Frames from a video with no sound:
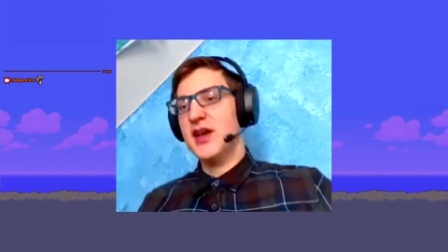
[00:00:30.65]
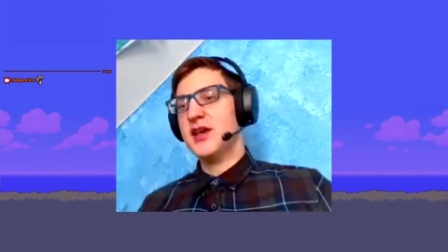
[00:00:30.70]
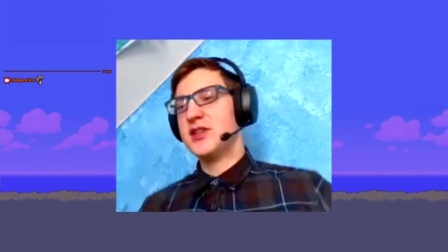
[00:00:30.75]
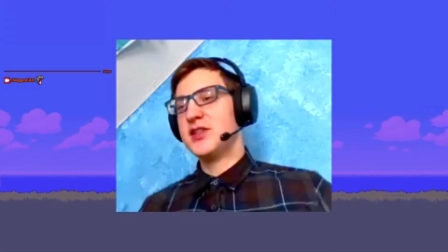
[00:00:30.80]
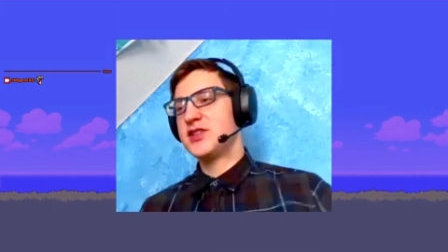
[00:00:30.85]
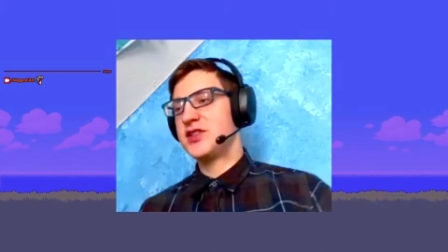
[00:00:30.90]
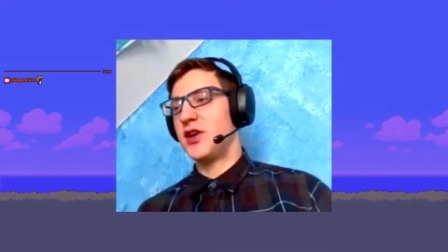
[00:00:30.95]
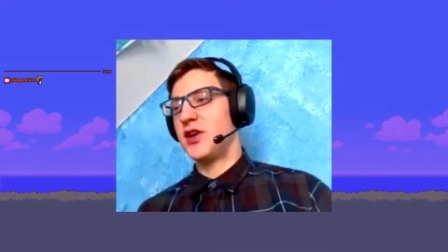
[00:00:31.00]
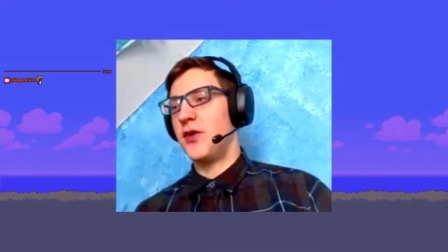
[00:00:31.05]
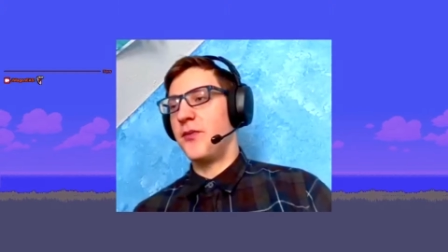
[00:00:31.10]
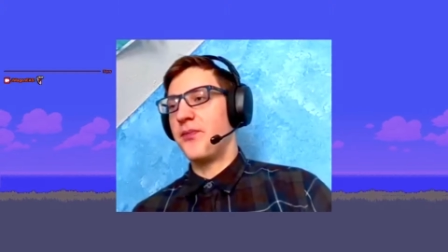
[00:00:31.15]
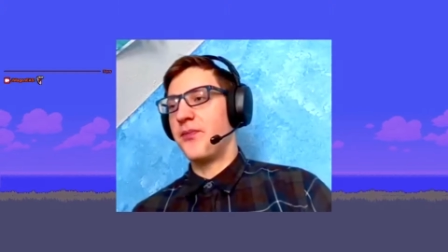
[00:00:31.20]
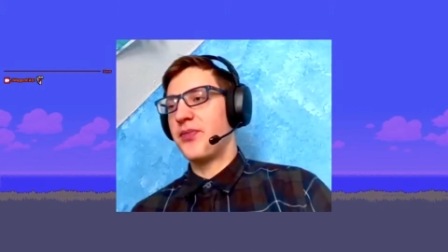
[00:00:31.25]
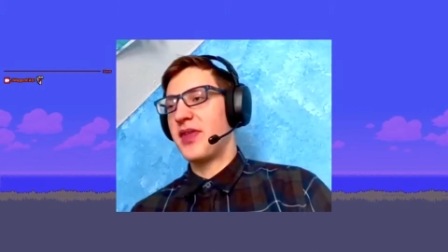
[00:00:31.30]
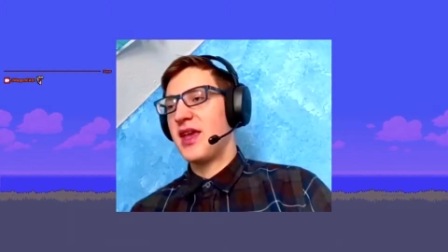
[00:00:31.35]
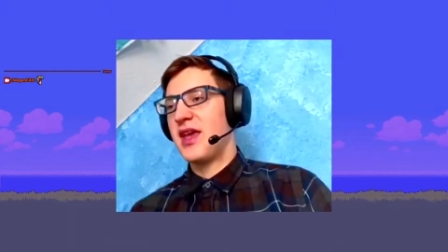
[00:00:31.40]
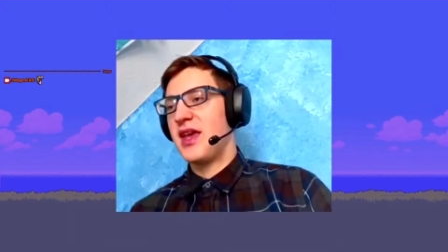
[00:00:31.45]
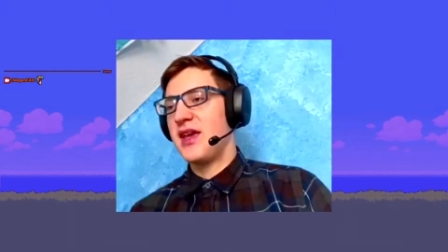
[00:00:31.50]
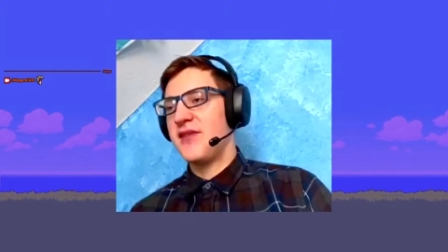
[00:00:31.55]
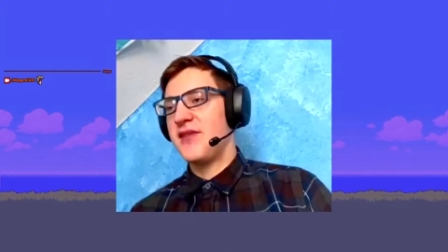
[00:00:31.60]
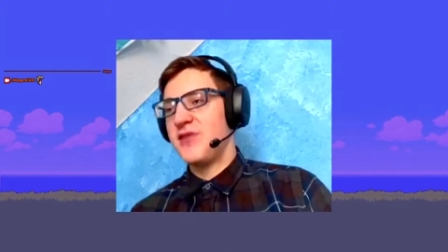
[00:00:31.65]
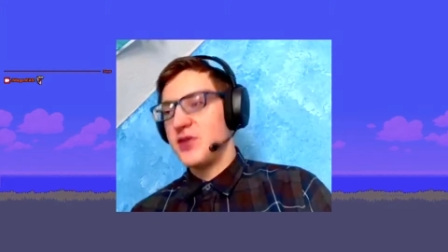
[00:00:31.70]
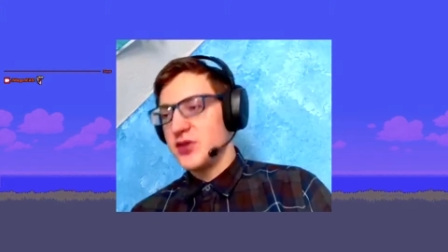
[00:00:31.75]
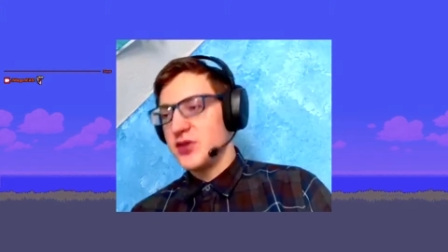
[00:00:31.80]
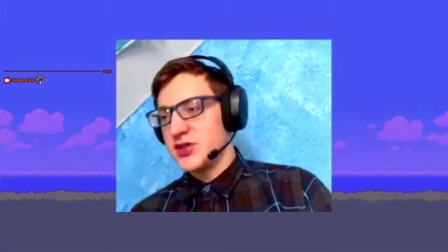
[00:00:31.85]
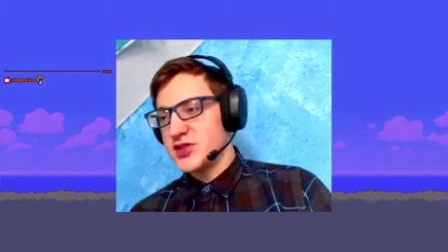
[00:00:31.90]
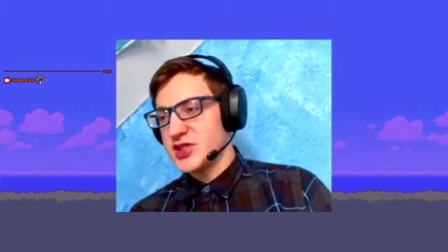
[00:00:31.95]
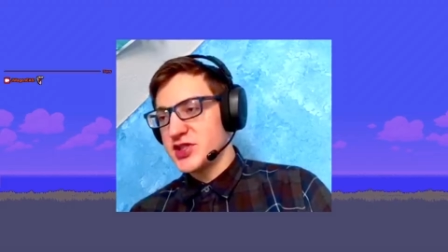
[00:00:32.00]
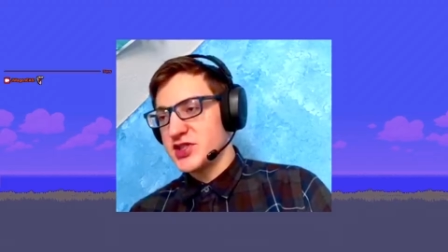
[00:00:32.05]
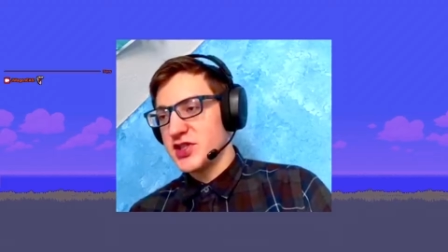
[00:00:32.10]
So, if
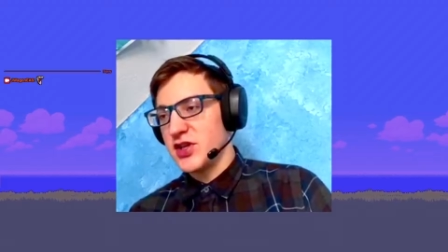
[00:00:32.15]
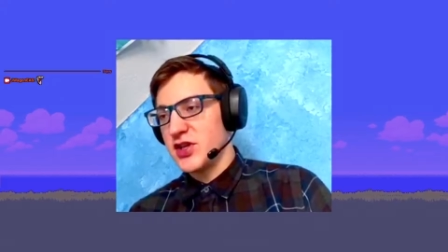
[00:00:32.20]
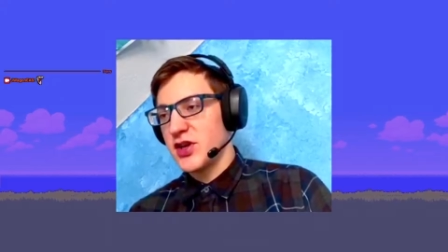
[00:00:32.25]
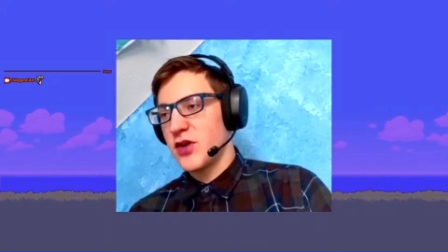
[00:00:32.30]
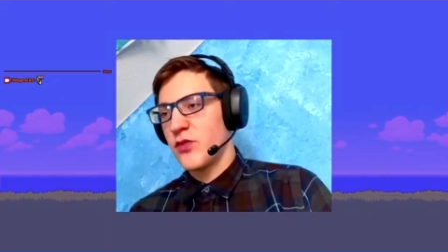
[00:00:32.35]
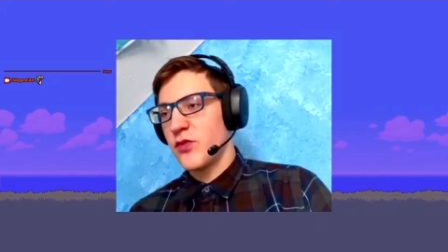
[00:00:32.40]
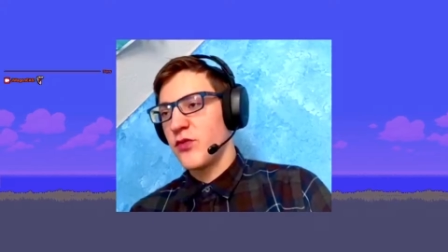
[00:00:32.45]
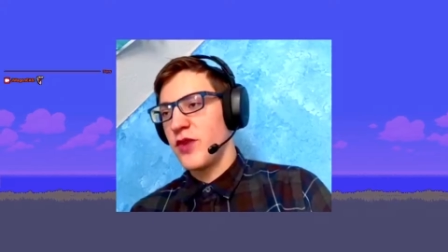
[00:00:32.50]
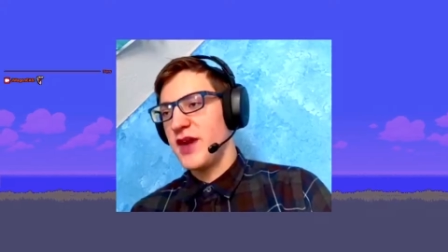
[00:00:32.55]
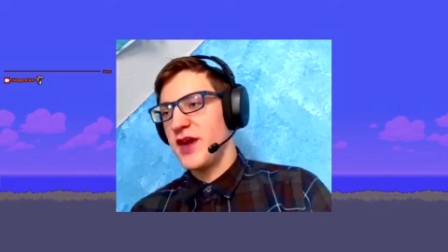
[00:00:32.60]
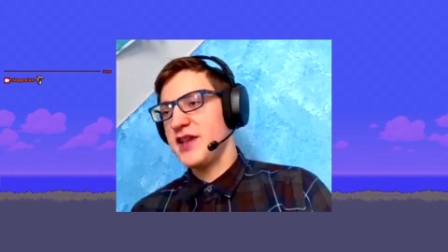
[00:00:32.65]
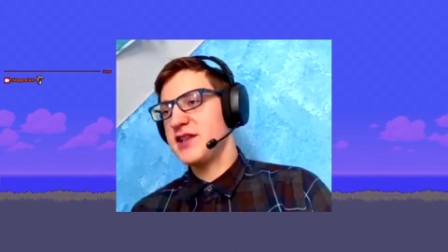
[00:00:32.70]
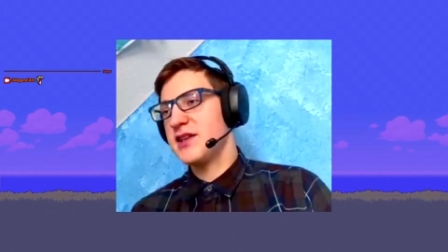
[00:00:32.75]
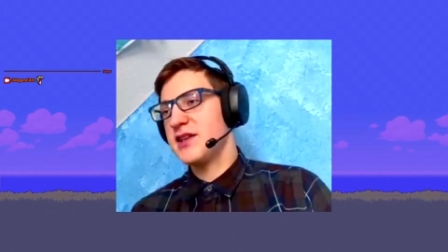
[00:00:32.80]
you'll just look right